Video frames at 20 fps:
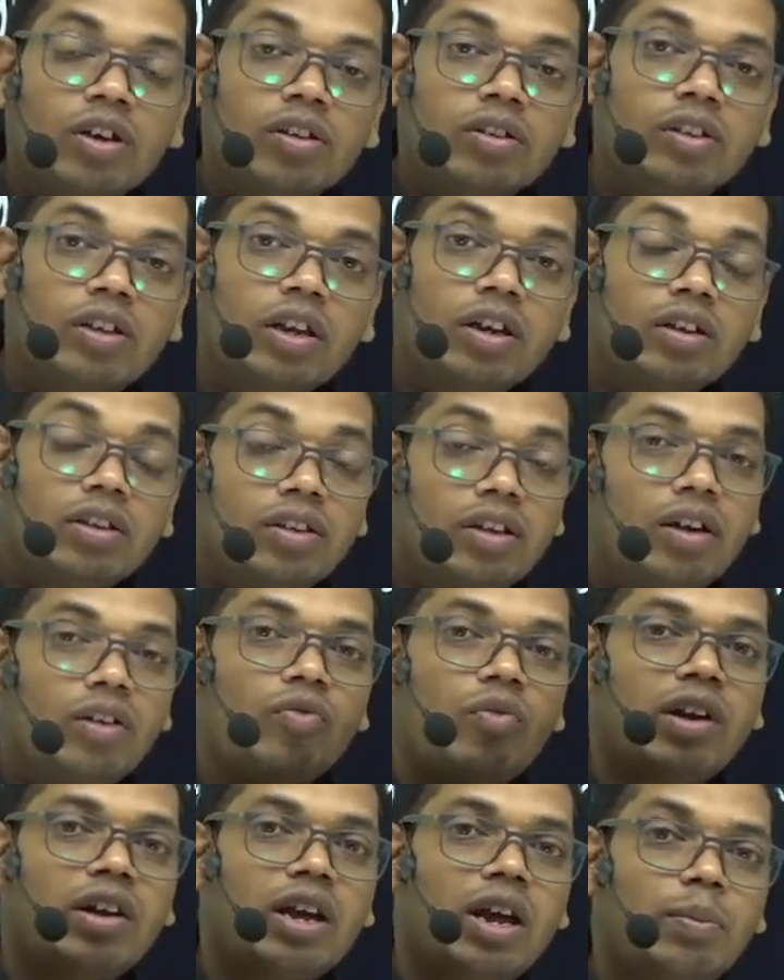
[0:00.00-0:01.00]
Then
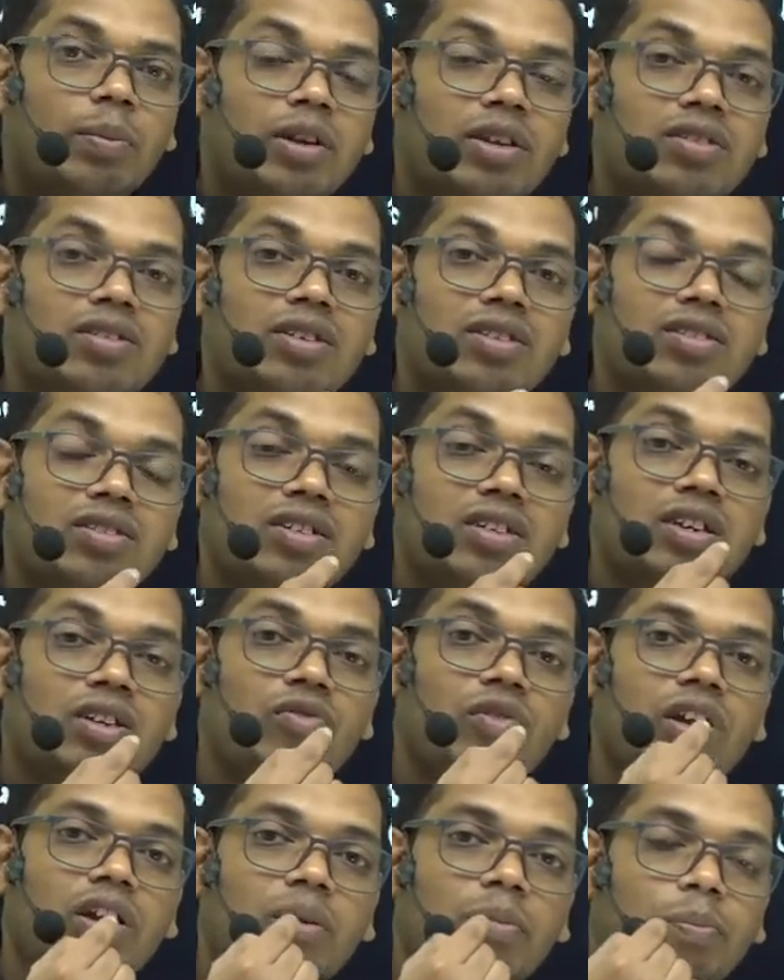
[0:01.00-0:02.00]
what happens? The seed
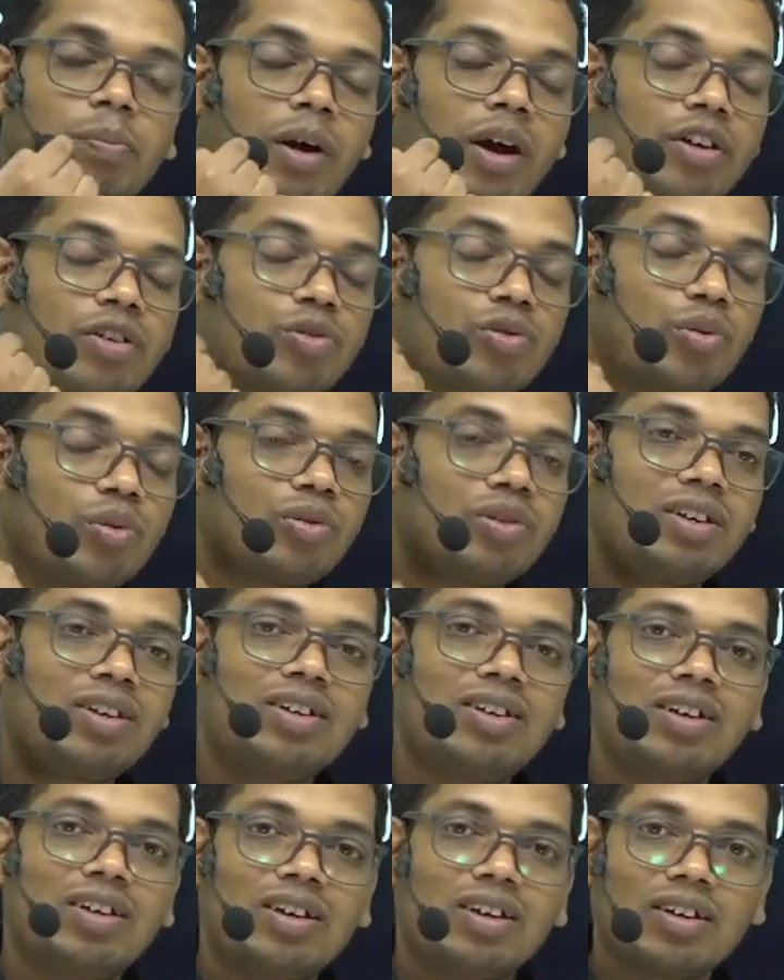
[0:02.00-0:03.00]
will pass through
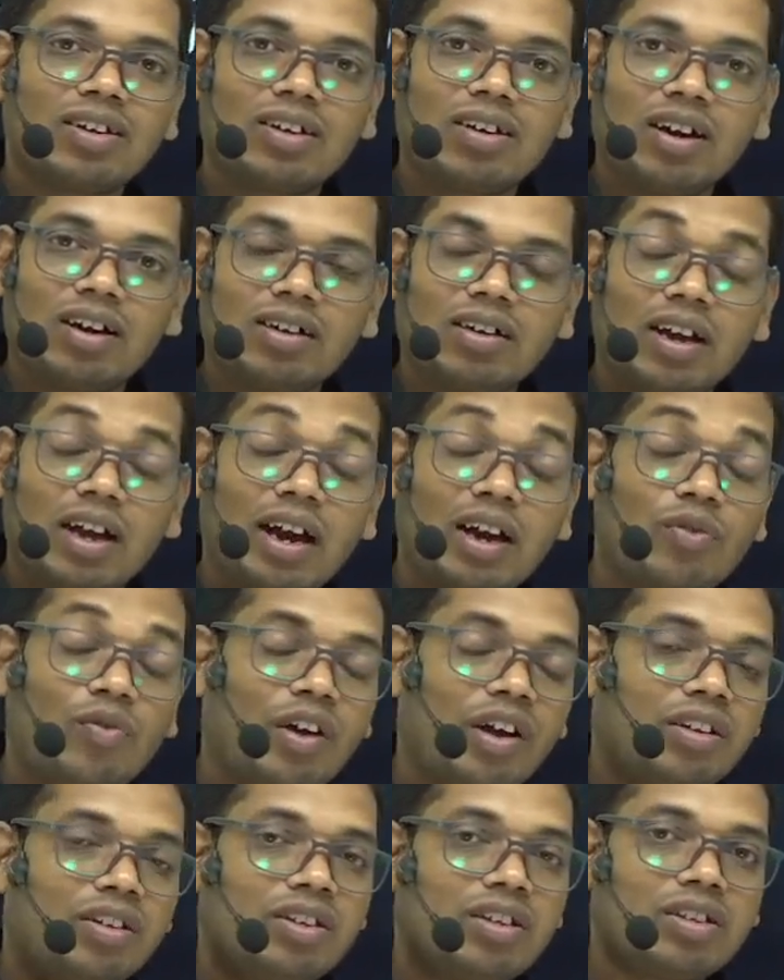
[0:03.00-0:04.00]
the gut, and
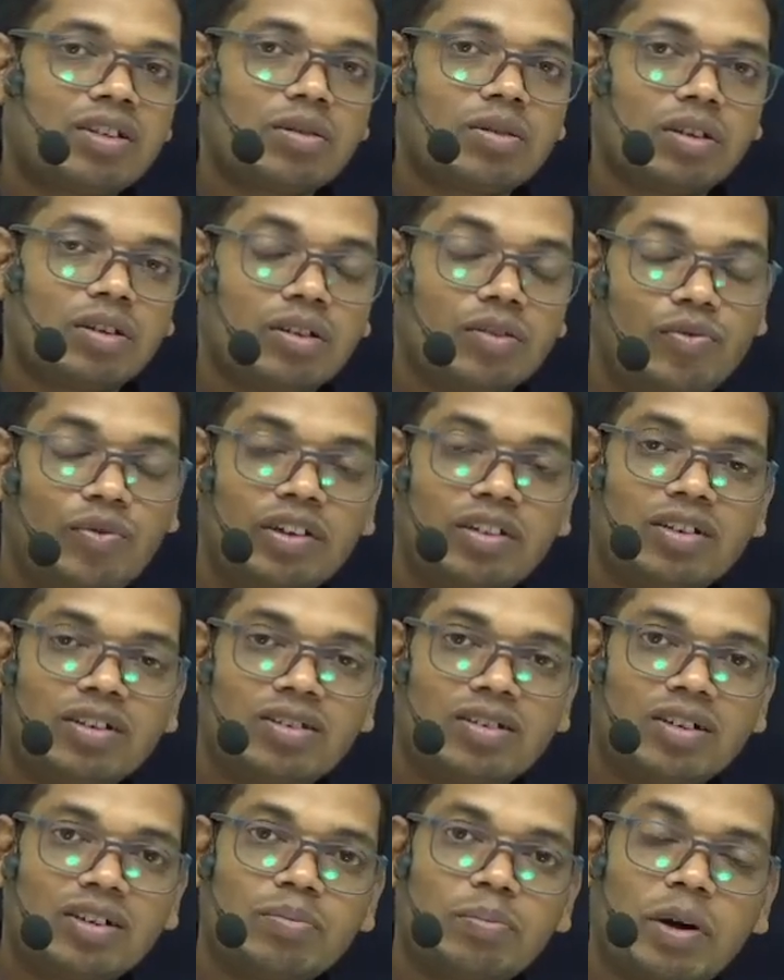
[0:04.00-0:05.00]
when the
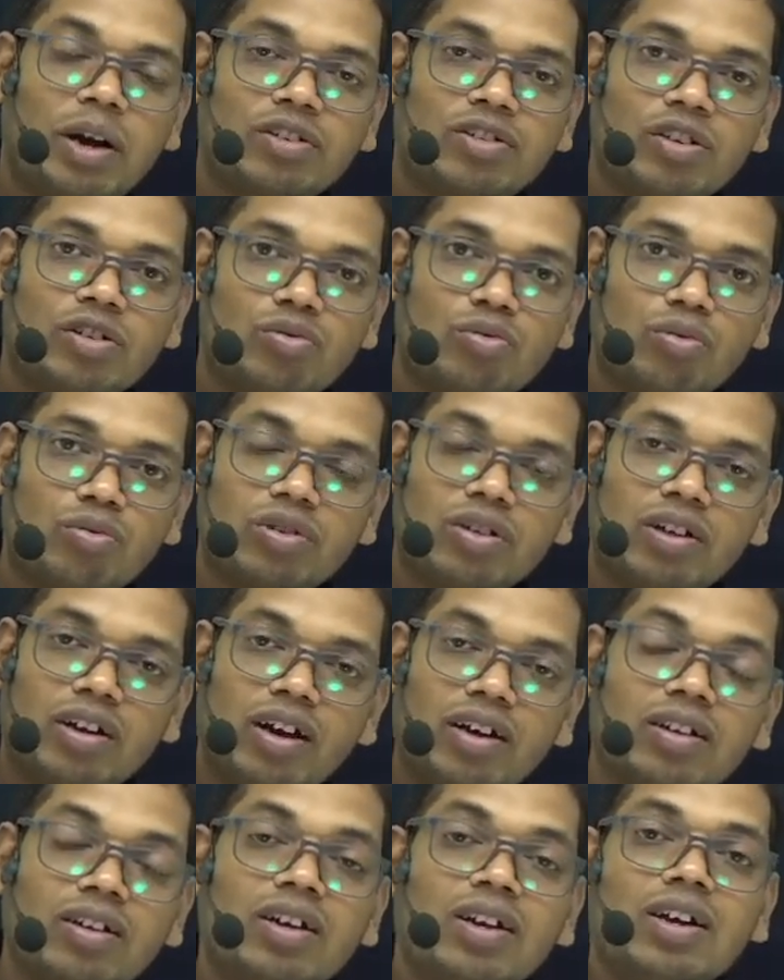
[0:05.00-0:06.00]
seed passes through the
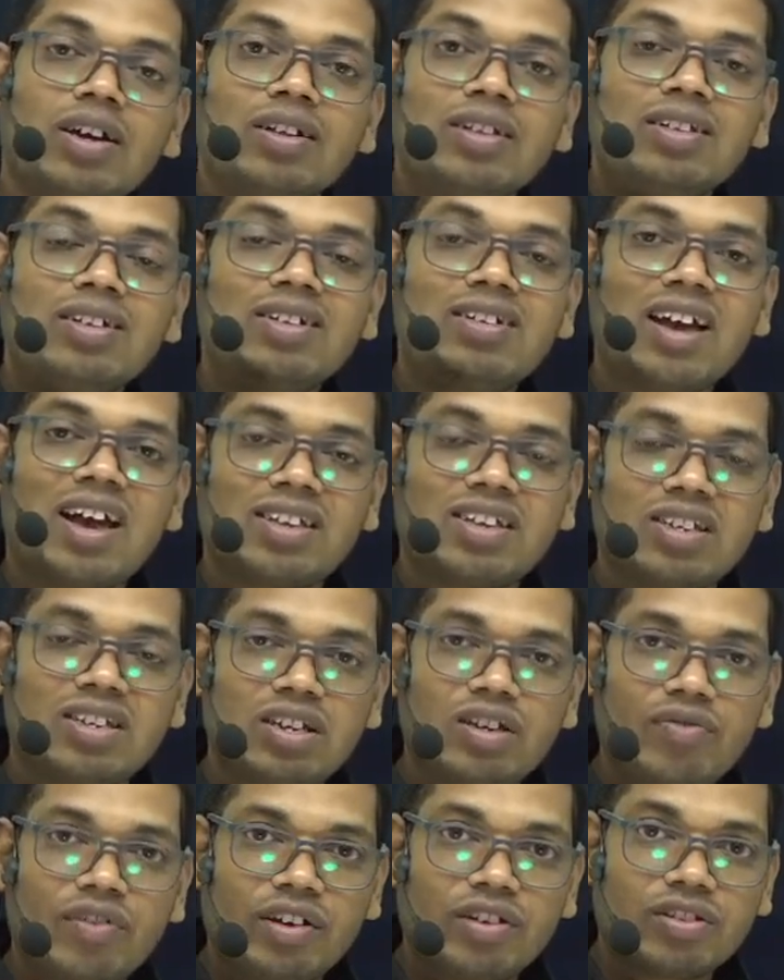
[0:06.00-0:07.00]
gut, the
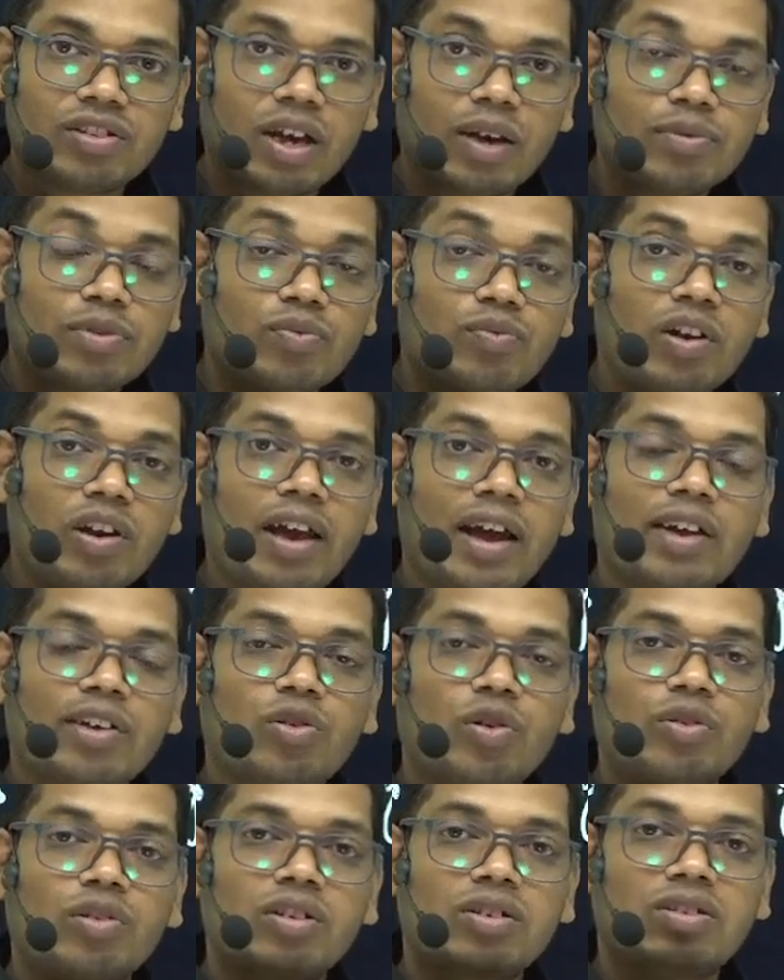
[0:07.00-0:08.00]
digestive enzymes will act
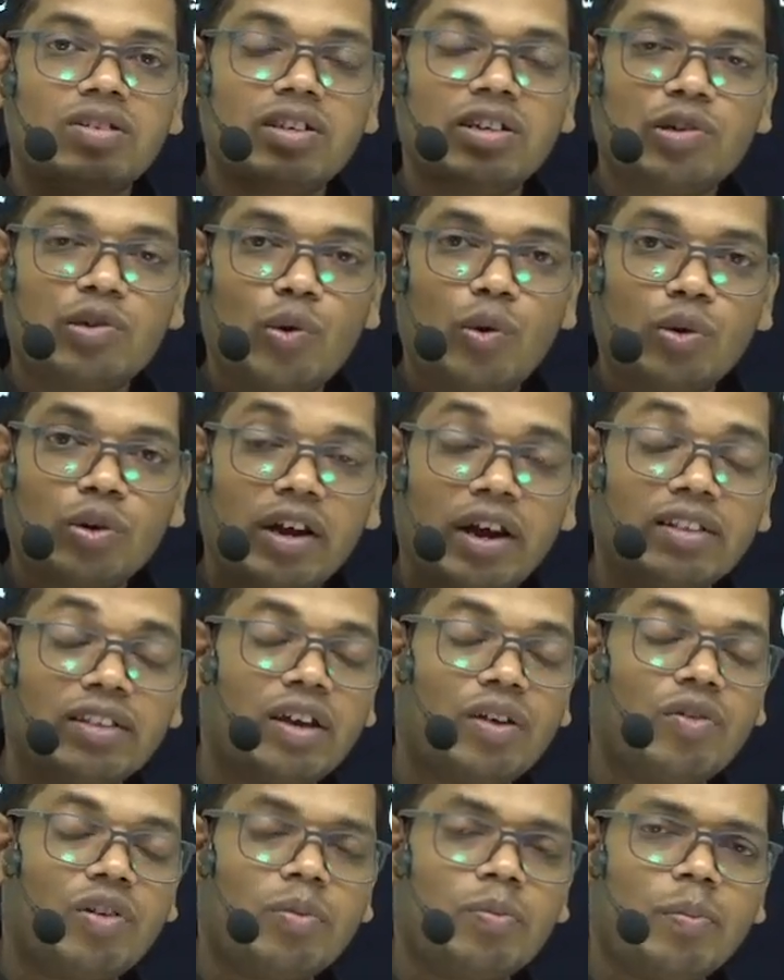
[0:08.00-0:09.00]
on the seed coat, and
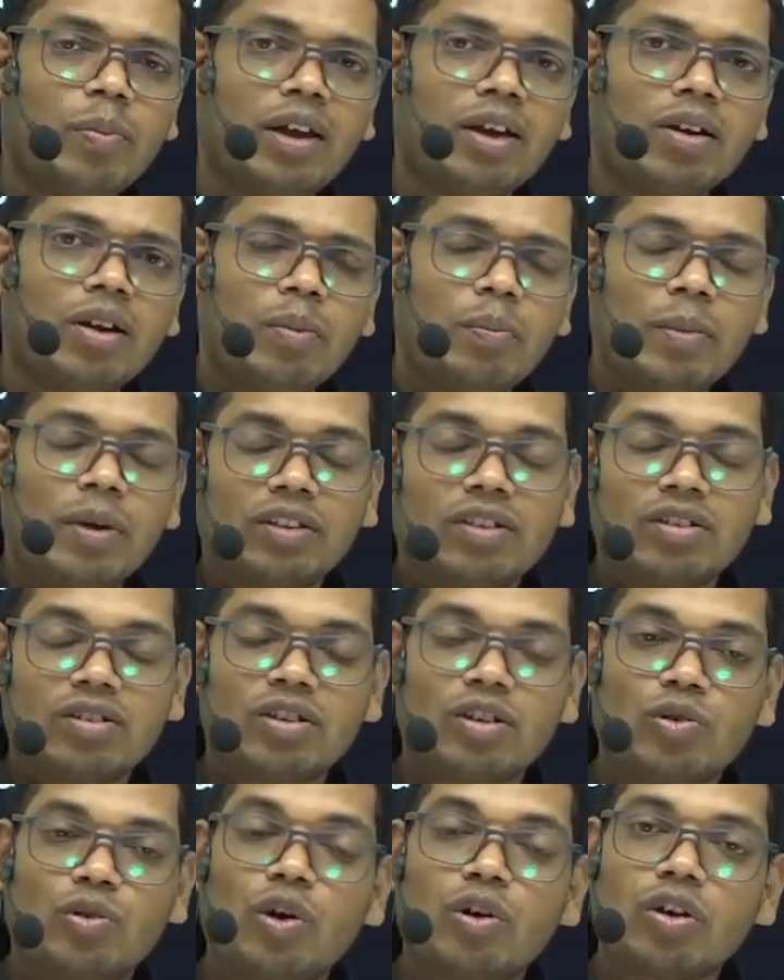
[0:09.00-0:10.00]
they will make the
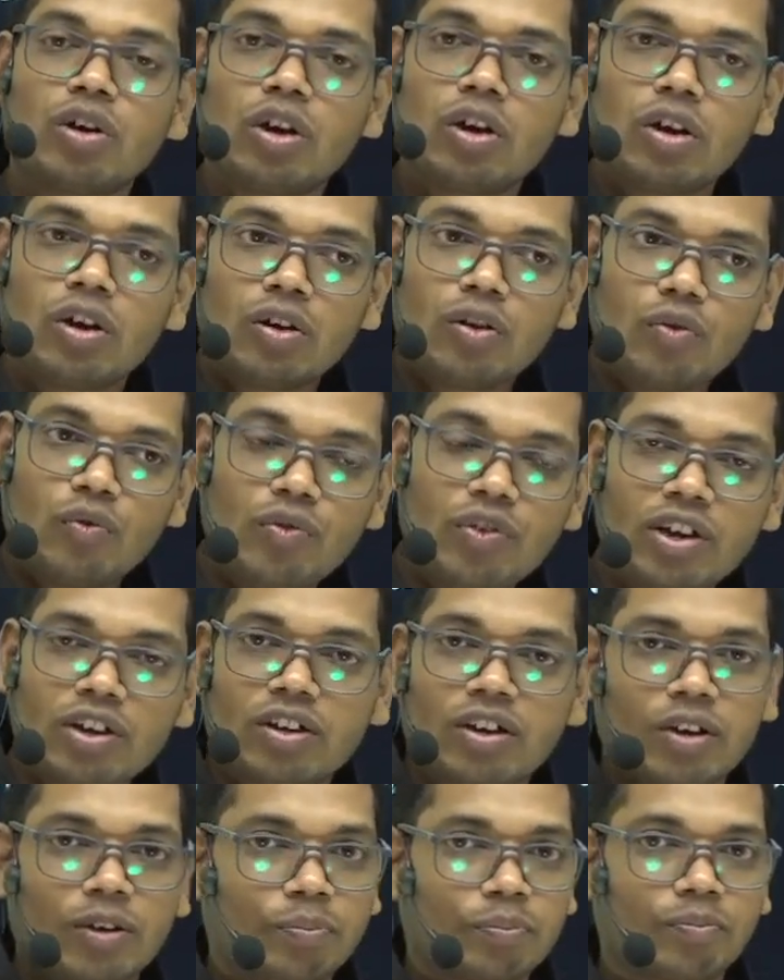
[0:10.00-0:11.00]
seed coat
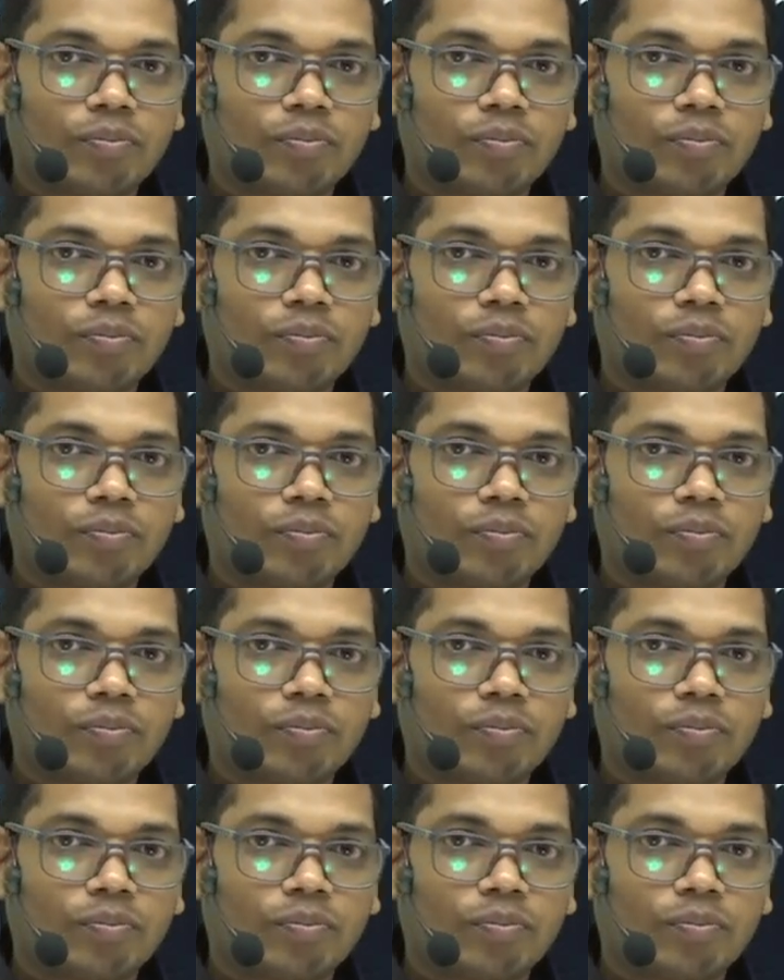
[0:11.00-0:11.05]
weak,